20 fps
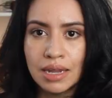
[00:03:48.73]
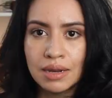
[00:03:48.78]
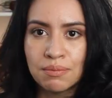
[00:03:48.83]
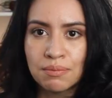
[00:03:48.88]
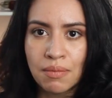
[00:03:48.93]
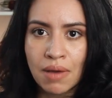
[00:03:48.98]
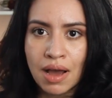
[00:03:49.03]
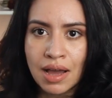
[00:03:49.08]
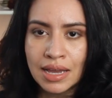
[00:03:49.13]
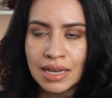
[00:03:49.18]
In
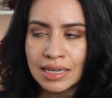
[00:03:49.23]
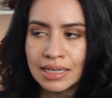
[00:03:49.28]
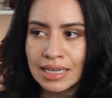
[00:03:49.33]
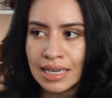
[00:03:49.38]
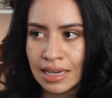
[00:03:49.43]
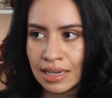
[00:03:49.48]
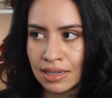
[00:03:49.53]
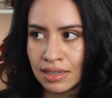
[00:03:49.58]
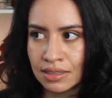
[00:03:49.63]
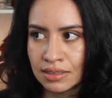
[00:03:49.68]
my
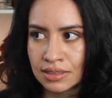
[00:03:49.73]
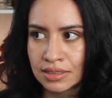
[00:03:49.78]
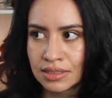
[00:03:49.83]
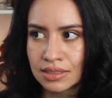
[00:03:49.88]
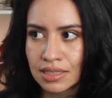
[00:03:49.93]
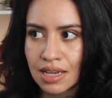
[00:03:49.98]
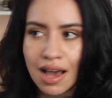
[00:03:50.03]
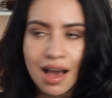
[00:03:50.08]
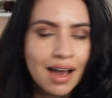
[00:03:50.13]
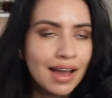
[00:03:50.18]

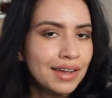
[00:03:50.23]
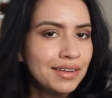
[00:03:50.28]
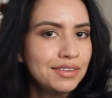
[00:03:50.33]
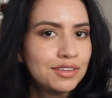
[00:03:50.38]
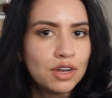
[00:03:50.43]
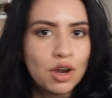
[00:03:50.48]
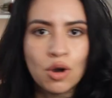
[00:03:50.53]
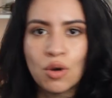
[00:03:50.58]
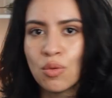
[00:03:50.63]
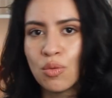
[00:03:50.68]
case, I
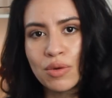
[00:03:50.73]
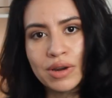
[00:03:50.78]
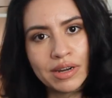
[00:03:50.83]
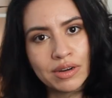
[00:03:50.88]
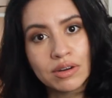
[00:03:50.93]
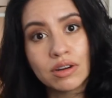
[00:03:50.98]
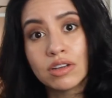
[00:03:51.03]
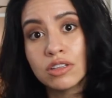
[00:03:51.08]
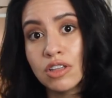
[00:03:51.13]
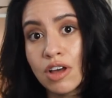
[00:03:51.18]
don't
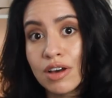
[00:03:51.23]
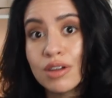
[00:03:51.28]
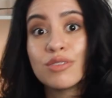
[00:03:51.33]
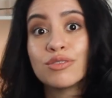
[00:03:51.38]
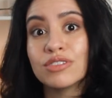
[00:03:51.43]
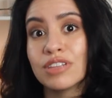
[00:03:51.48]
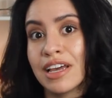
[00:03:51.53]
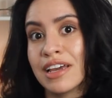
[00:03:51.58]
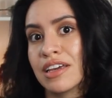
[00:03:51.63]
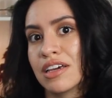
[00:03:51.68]
wear a lot
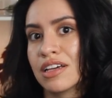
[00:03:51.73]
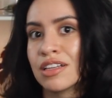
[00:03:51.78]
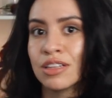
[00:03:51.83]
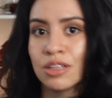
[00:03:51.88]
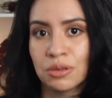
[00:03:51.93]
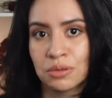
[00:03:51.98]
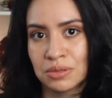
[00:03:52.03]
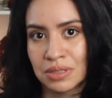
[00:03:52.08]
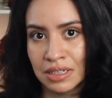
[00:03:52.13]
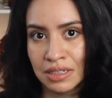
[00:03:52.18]
of light
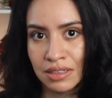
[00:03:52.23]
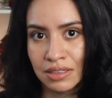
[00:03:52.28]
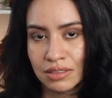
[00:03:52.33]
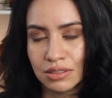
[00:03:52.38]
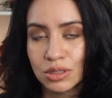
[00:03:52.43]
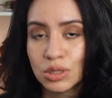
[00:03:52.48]
clothing,